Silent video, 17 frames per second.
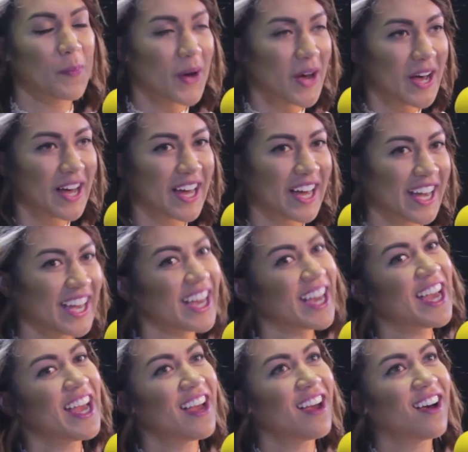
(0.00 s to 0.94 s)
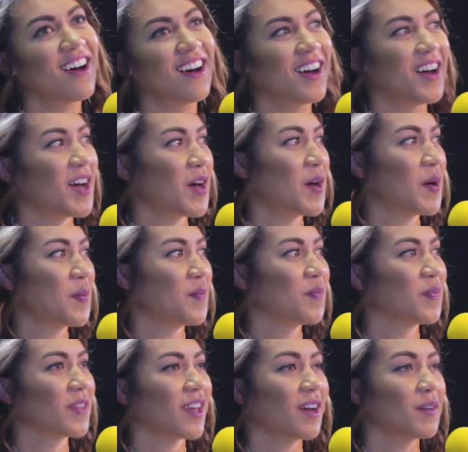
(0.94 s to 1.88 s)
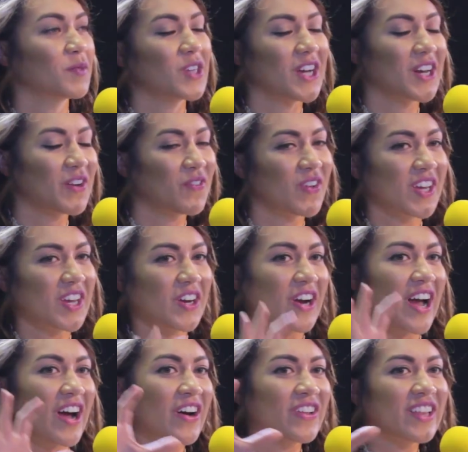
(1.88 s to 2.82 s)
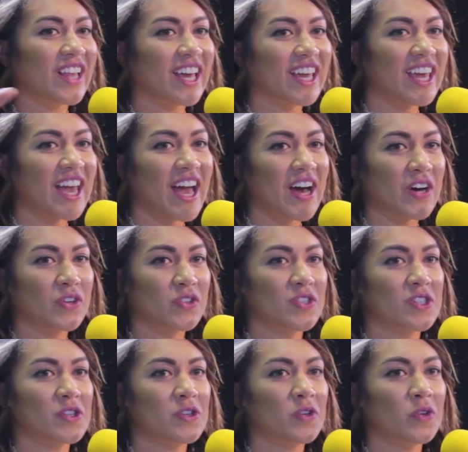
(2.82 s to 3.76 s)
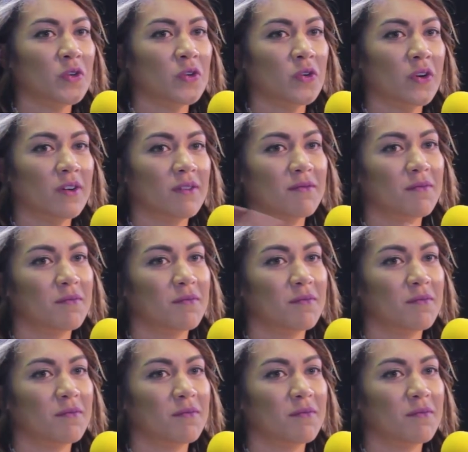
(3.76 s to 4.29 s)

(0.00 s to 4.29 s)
But I'm trying to figure out like how to